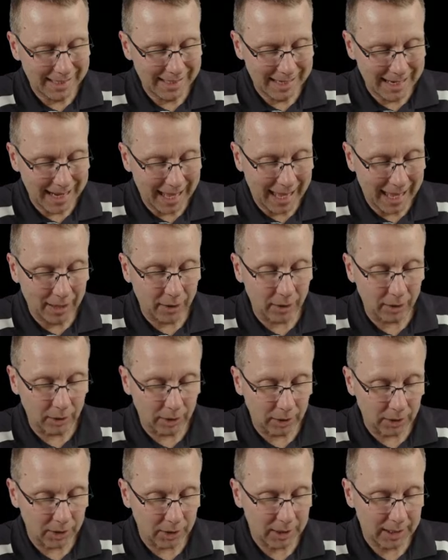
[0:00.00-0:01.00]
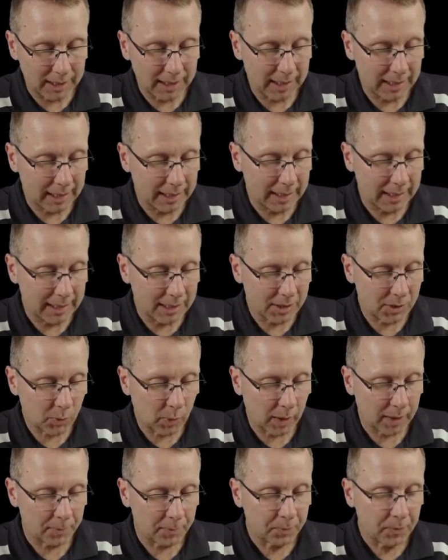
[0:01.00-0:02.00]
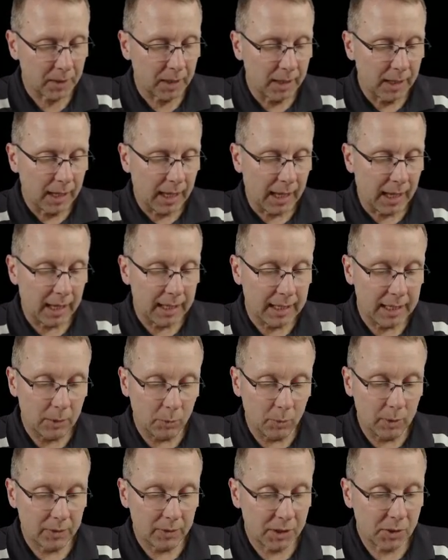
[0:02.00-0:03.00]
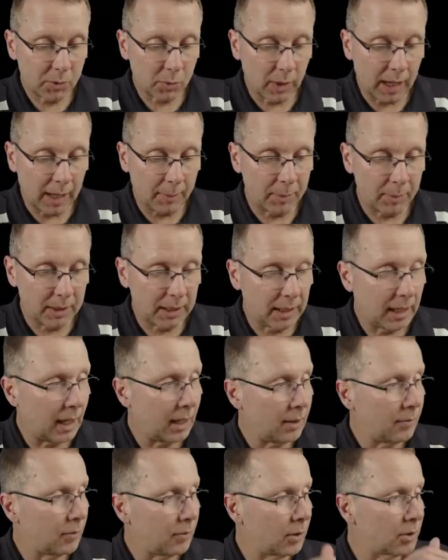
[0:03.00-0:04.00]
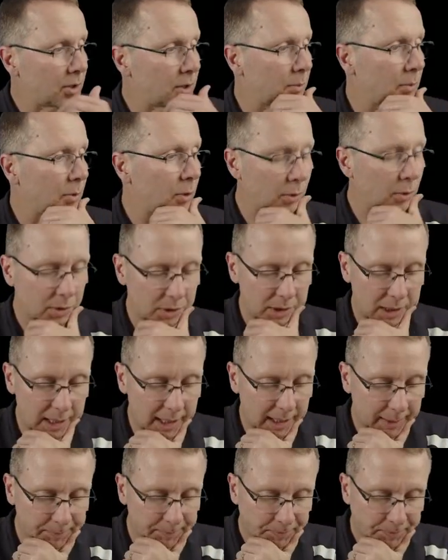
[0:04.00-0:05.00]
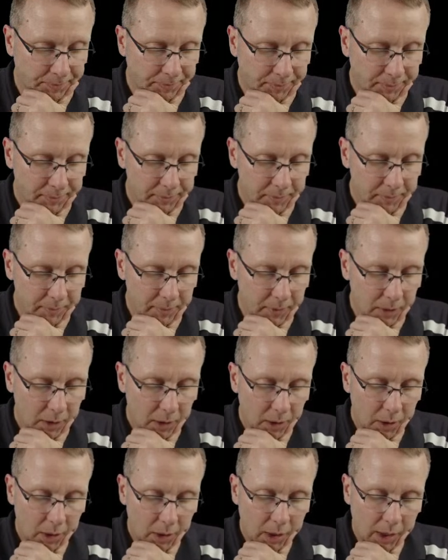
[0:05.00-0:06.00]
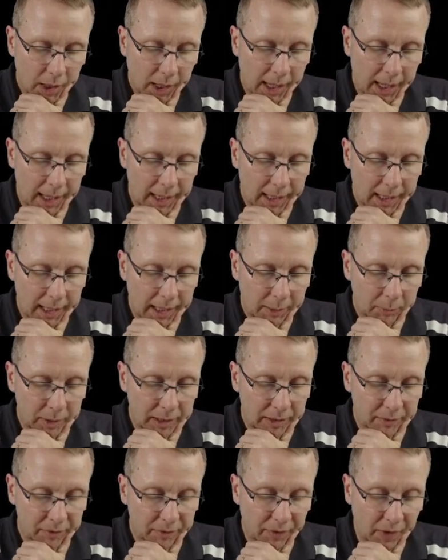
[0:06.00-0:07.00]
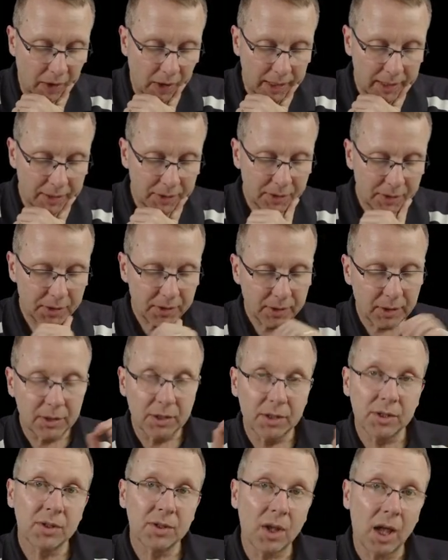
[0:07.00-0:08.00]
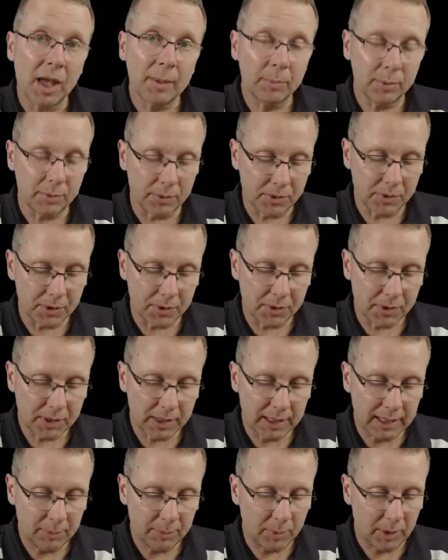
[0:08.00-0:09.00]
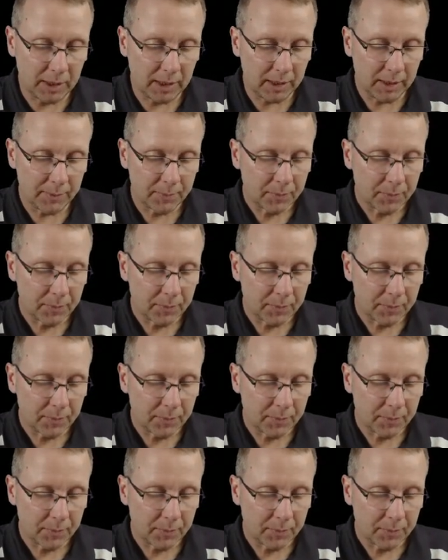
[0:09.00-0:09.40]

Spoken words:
now learning in this one. This will happen again. I've got some thoughts here. When he finds the disciples sleeping,